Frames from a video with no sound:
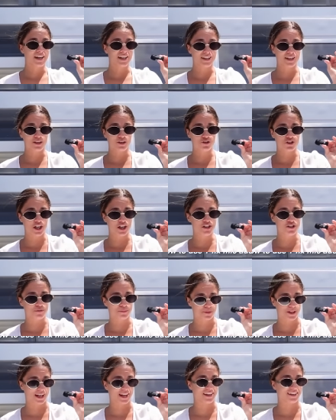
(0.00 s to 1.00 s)
a little change of
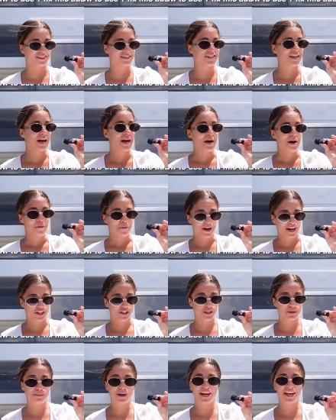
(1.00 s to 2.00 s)
plans. We
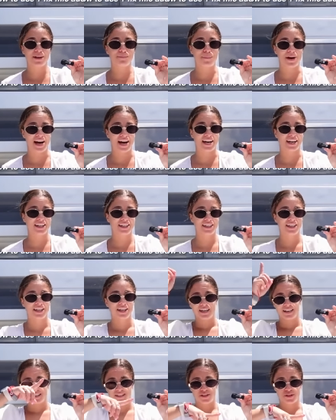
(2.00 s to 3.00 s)
actually made it back
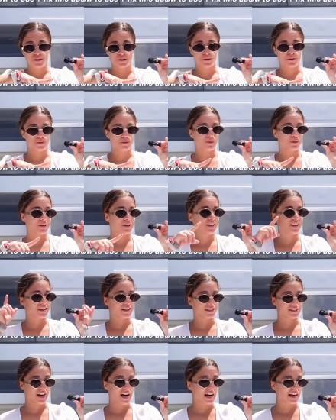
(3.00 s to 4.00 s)
to
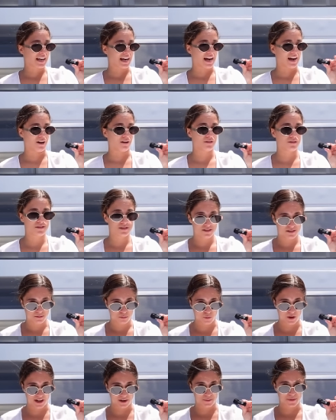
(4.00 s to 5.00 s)
the dock house
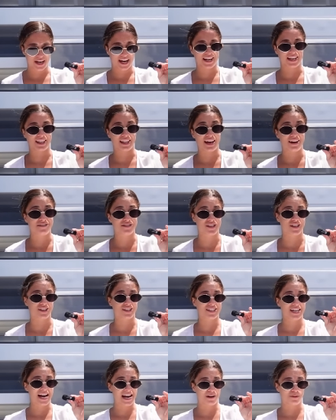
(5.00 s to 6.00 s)
where we had left
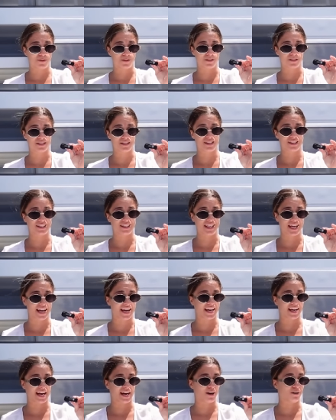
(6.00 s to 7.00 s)
our towels
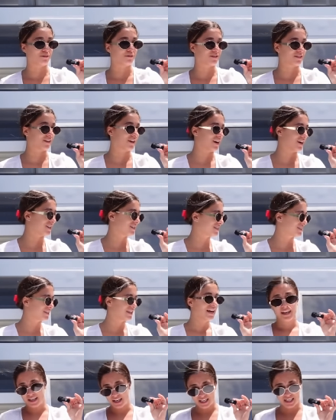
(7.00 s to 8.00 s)
laying out for
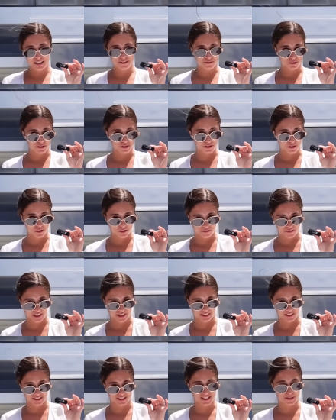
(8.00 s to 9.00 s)
us, kind of
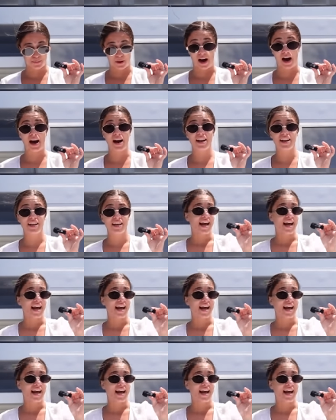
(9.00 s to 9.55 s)
reserving the spot,